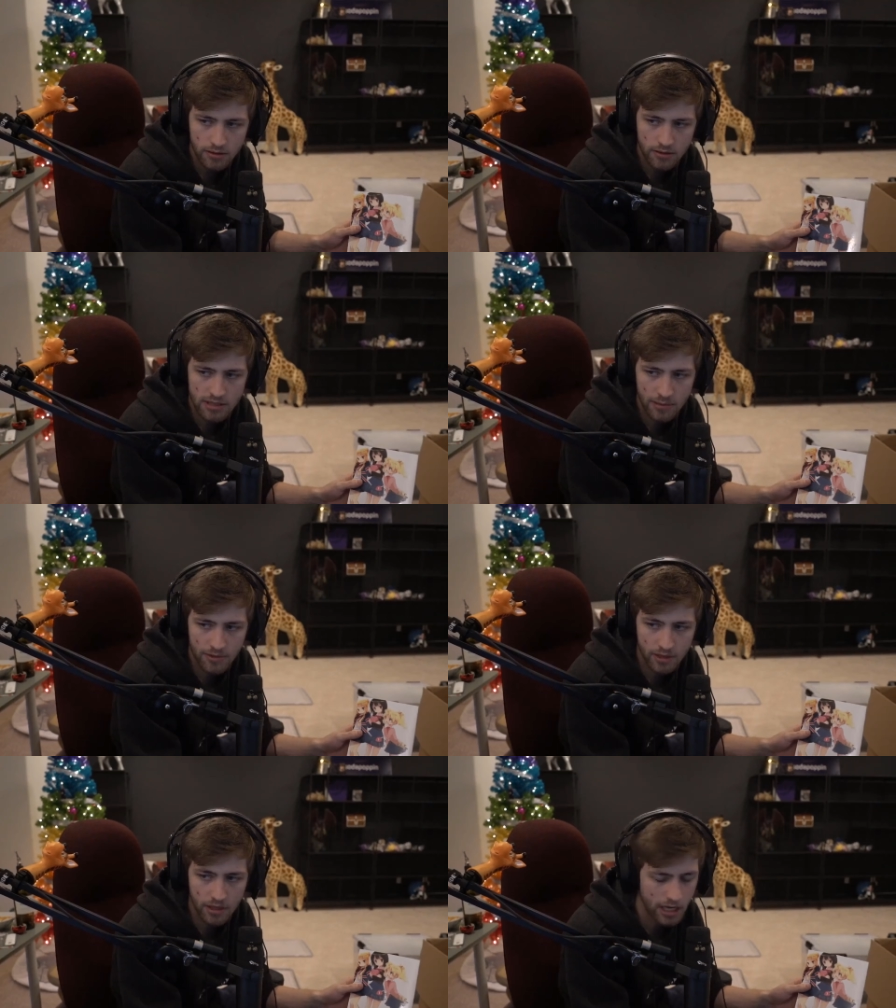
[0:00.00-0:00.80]
or
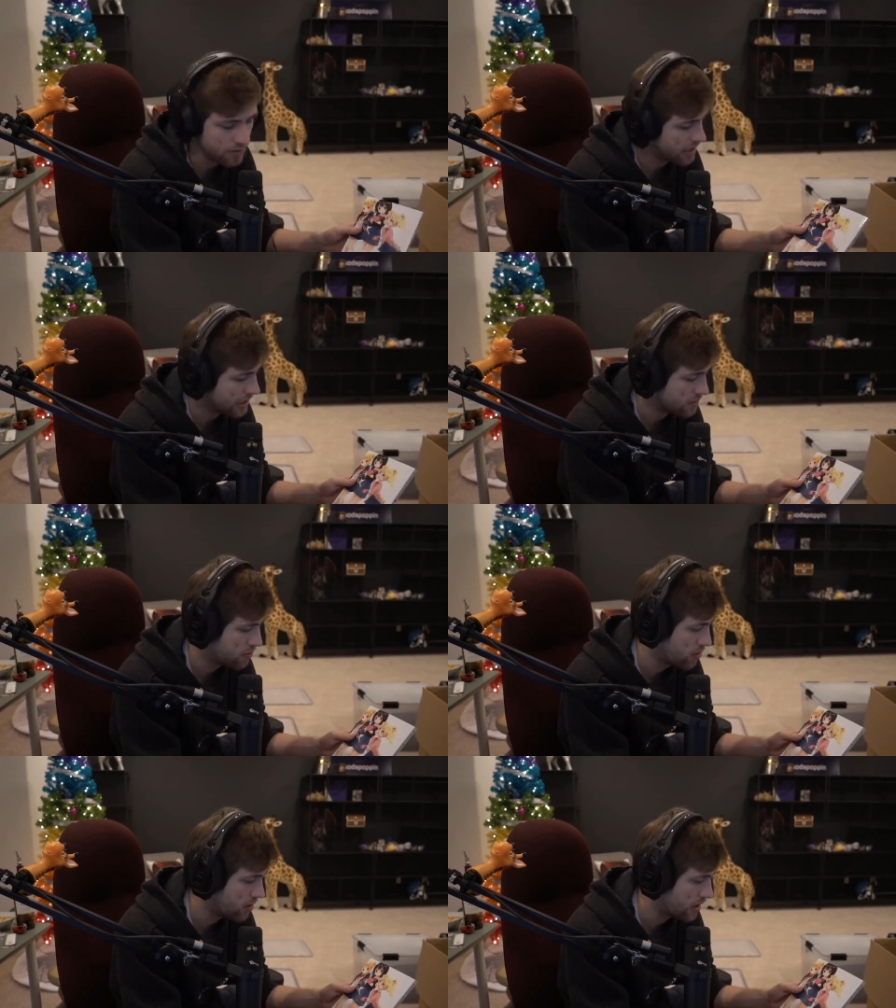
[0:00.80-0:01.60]
something. I don't think it's
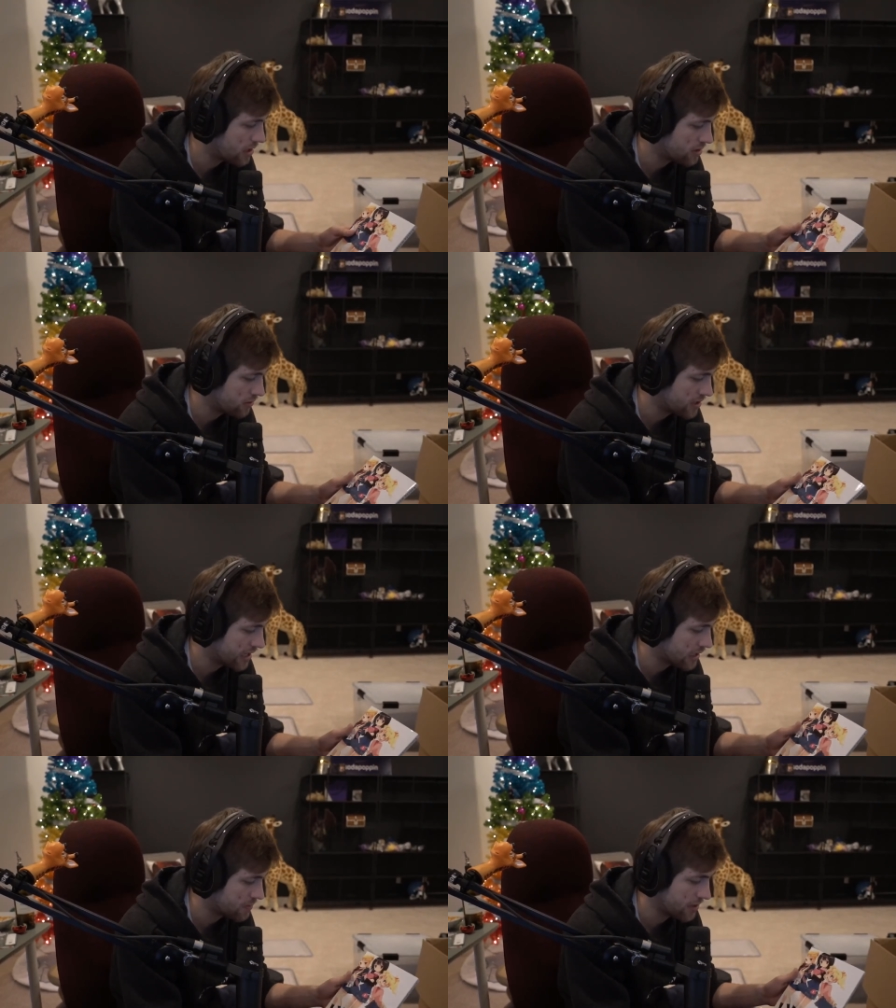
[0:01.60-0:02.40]
porn. Yeah, there's no
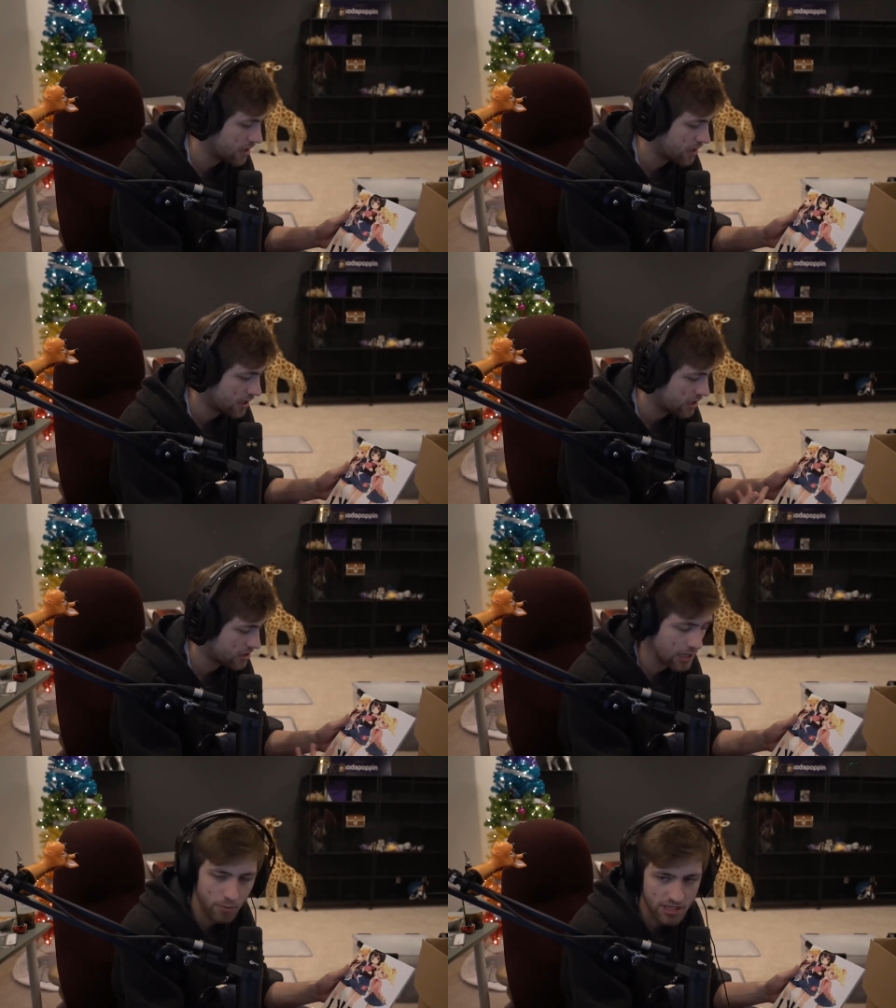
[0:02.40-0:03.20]
tits, but mm.
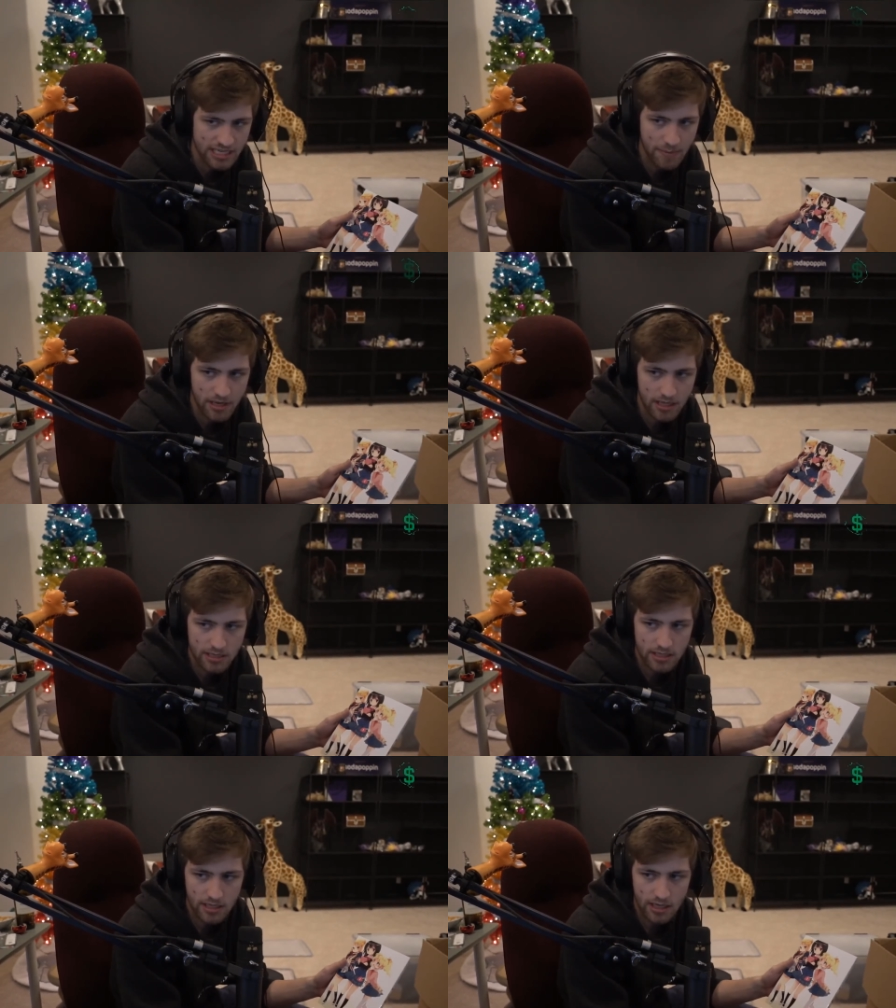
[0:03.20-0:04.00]
someone sent me
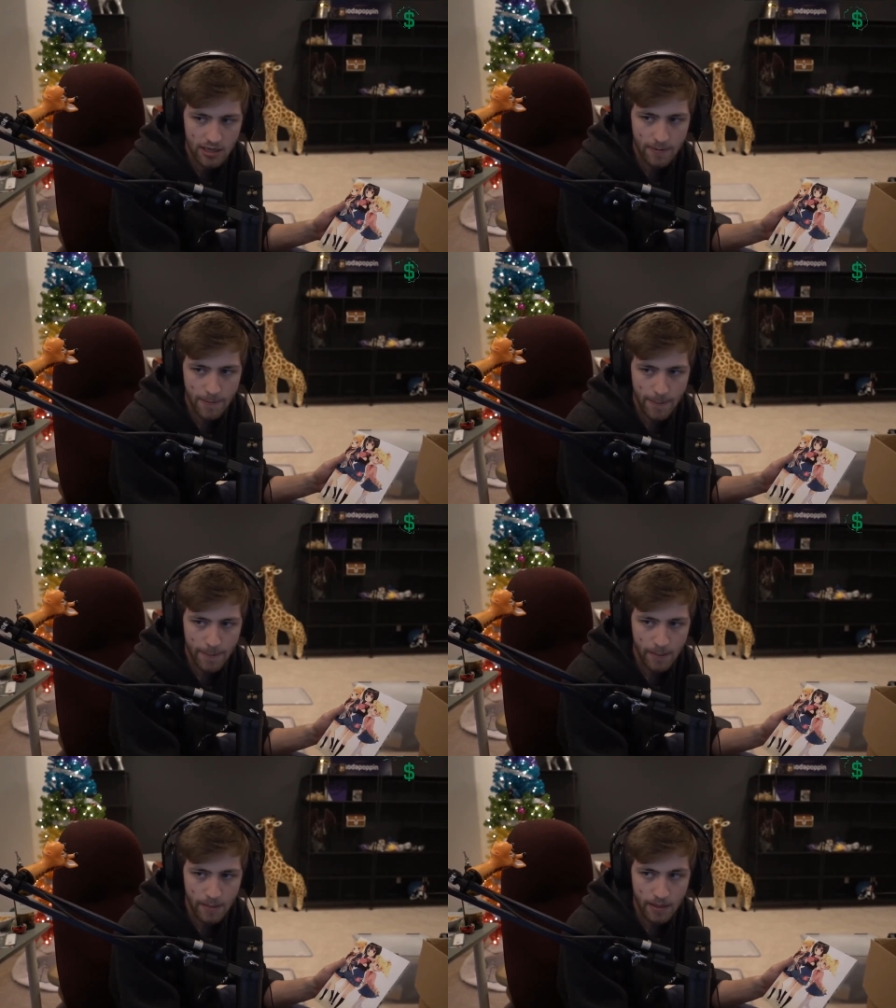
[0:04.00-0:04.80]
this. Mm.
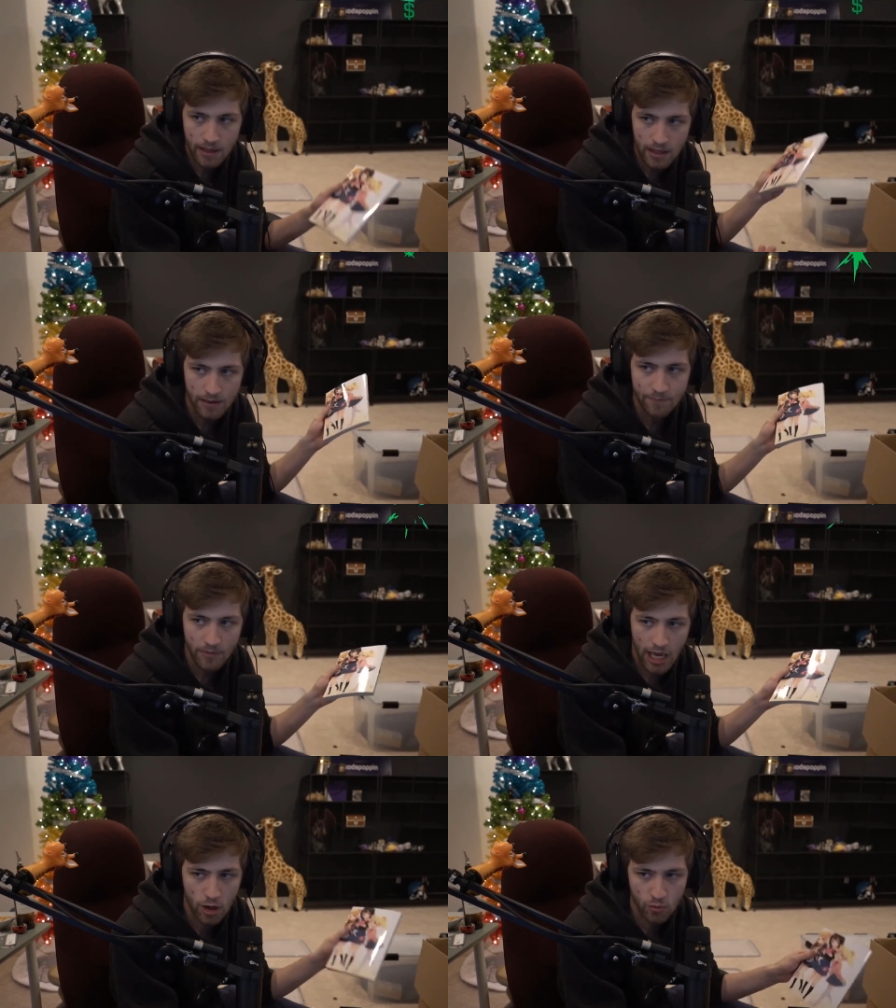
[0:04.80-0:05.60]

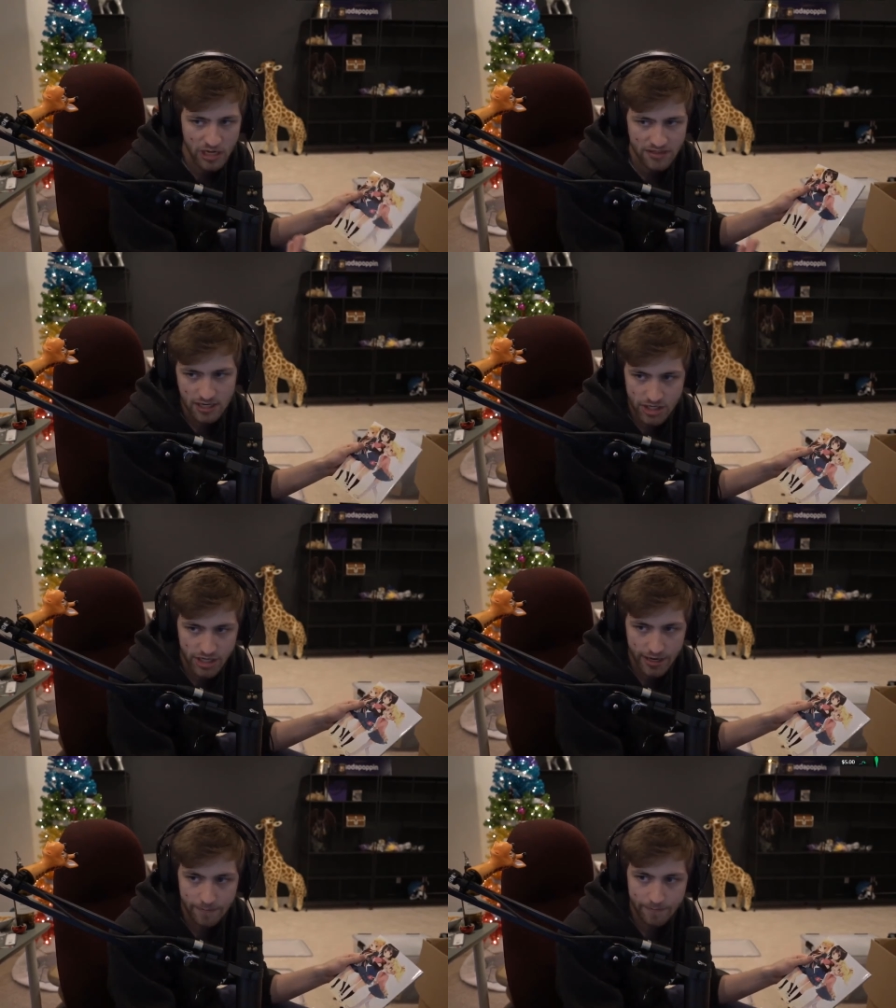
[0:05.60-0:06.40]
I don't read this
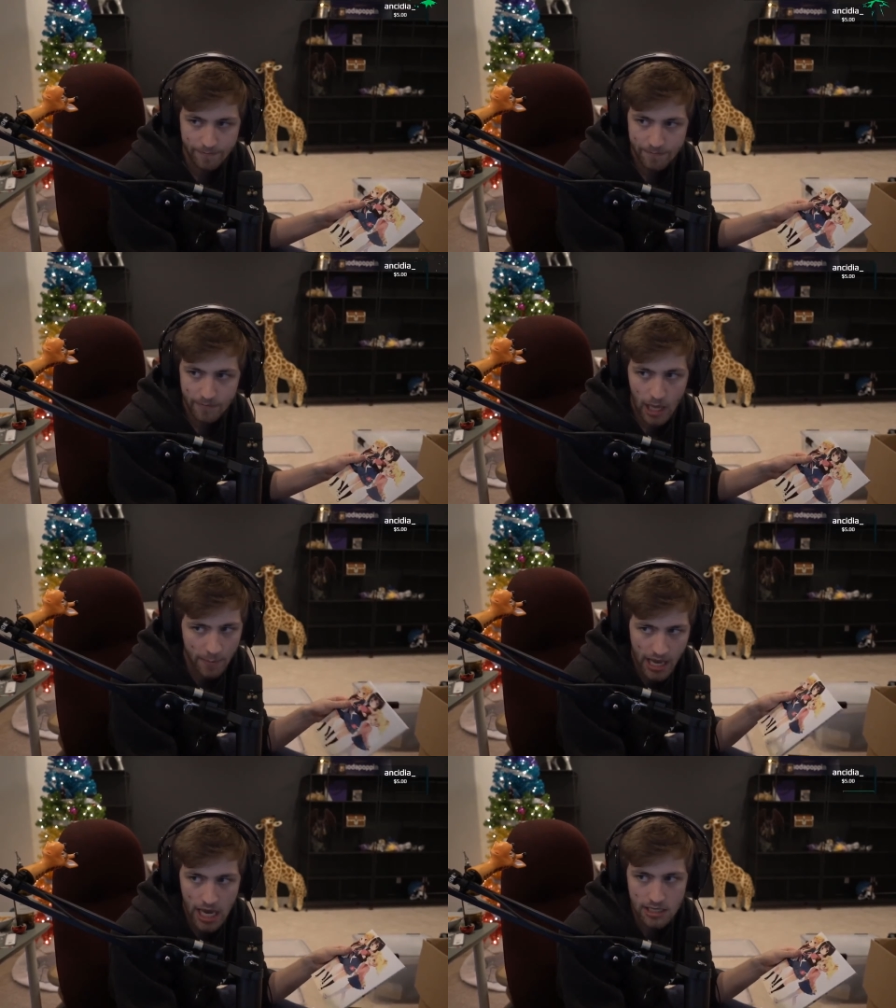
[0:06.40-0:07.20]
shit. I'll
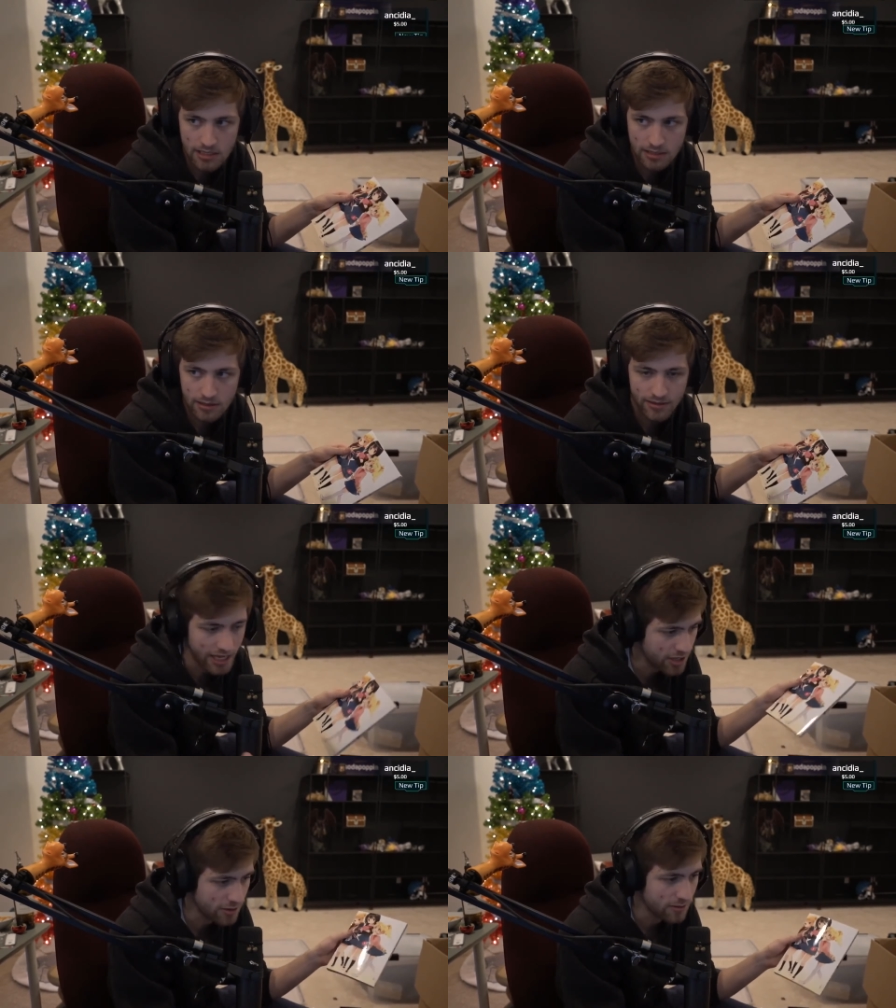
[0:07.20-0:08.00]
be honest.
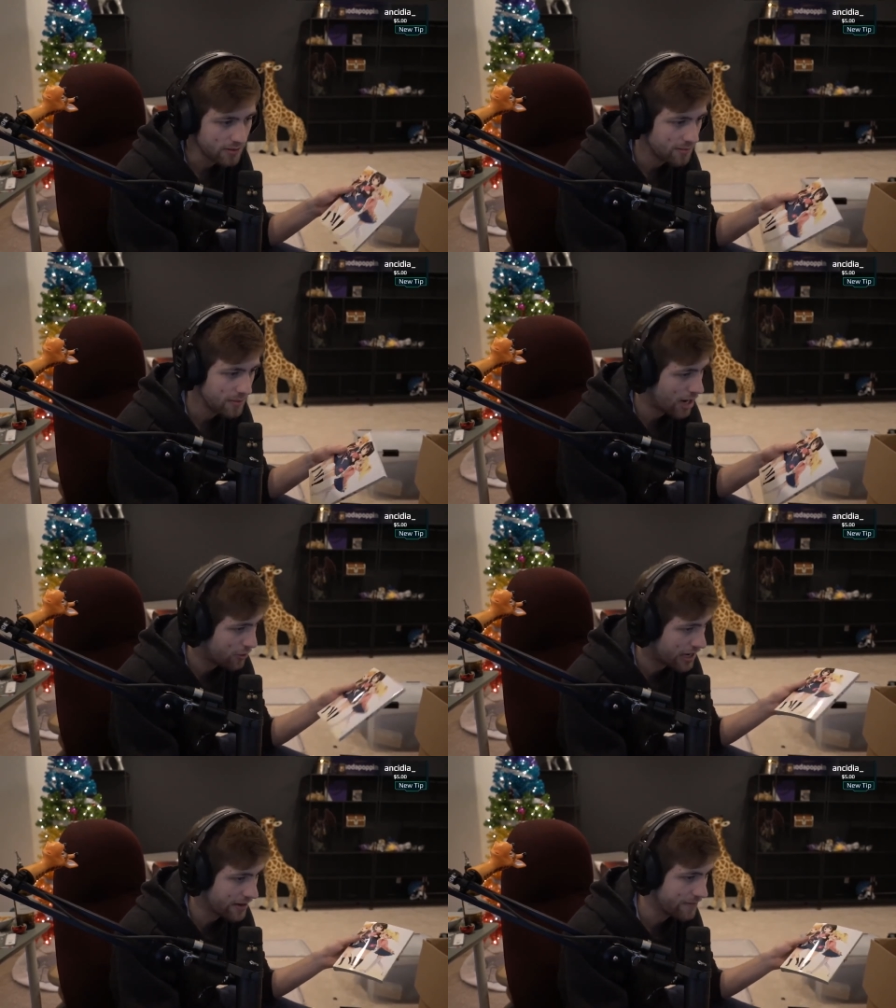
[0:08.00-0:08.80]
Thank you. I don't
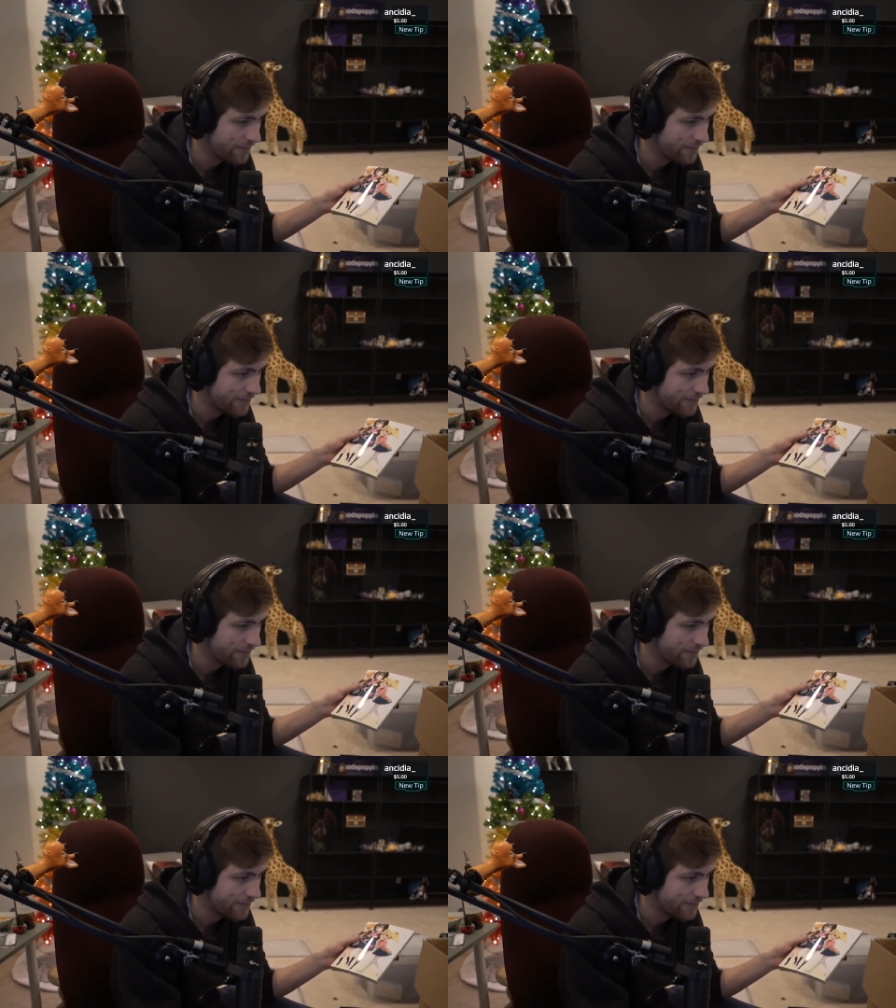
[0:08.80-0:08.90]
read it.